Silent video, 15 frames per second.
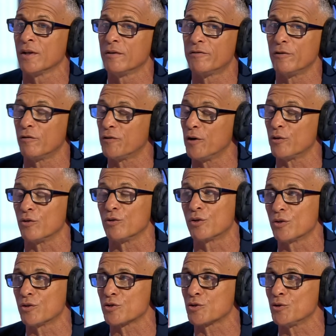Phil Foden
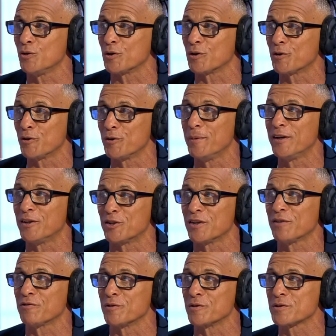could have scored, could yes. have made the
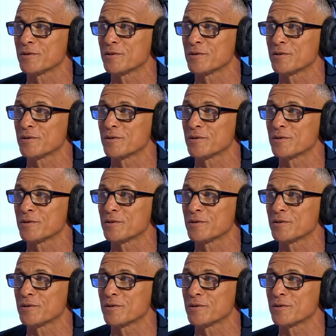difference.